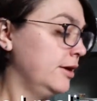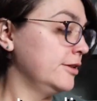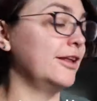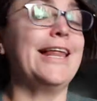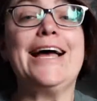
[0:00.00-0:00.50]

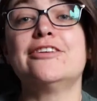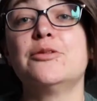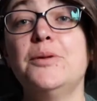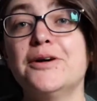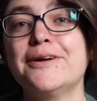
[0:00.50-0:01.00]

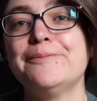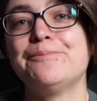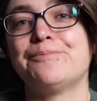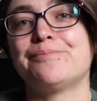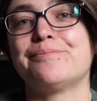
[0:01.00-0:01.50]
last book
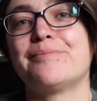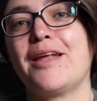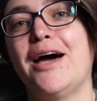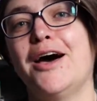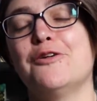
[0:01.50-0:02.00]

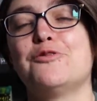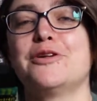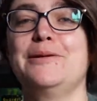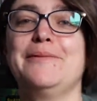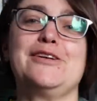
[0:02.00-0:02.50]
for
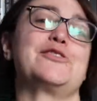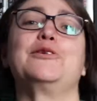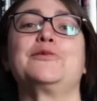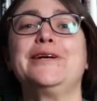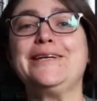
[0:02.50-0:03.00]
the
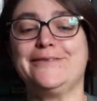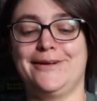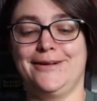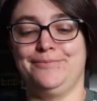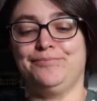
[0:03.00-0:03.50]
Magical
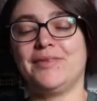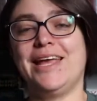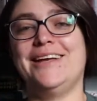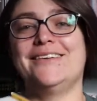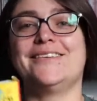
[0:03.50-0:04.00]
Readathon
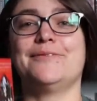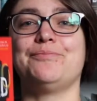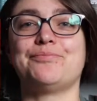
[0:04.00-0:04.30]
is